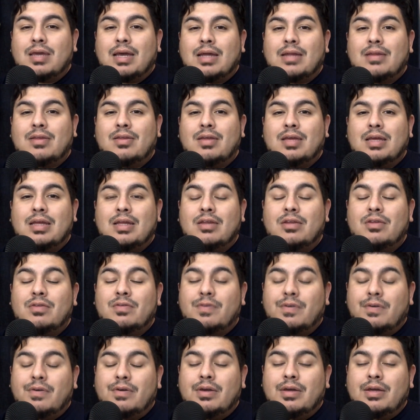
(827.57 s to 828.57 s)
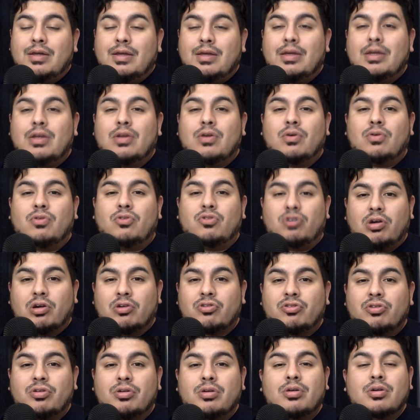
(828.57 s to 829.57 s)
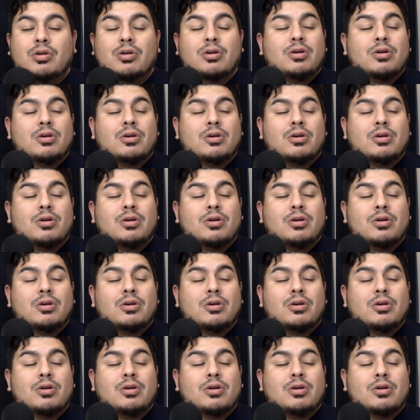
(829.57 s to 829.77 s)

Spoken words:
at in this very, you know, juncture,